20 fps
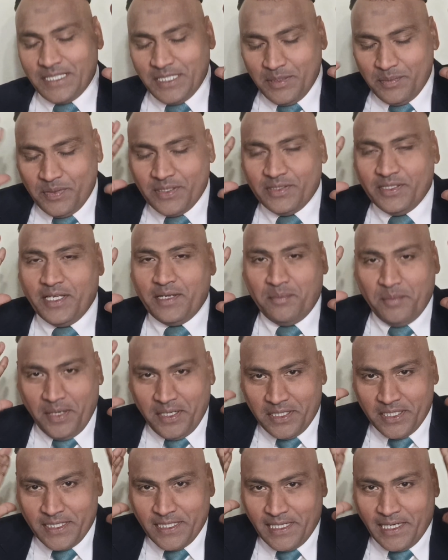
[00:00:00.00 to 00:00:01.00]
Keep it there,
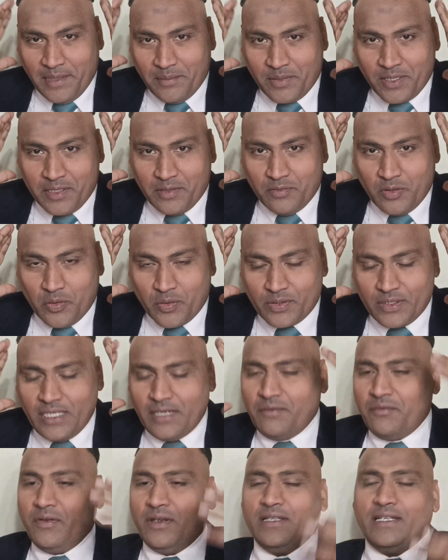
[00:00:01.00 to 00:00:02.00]
maintain a library over
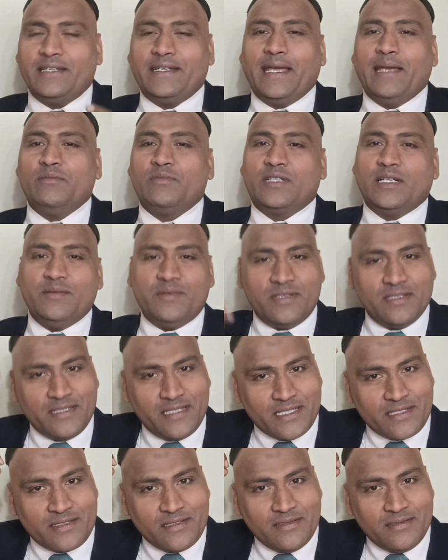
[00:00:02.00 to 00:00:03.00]
there. When the time comes,
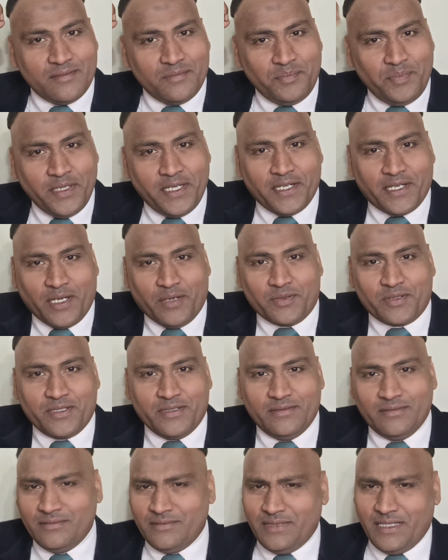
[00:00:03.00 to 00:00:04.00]
just pick it out.
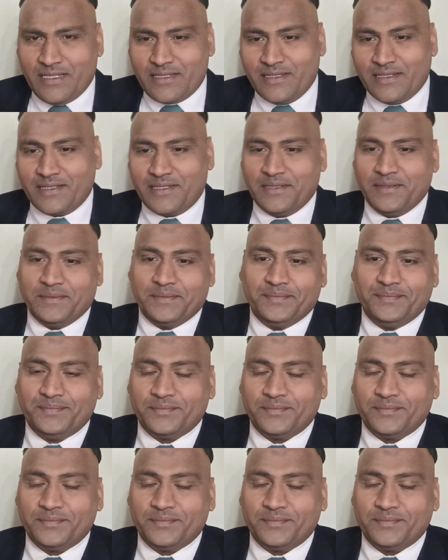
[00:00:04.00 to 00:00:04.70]
That's it.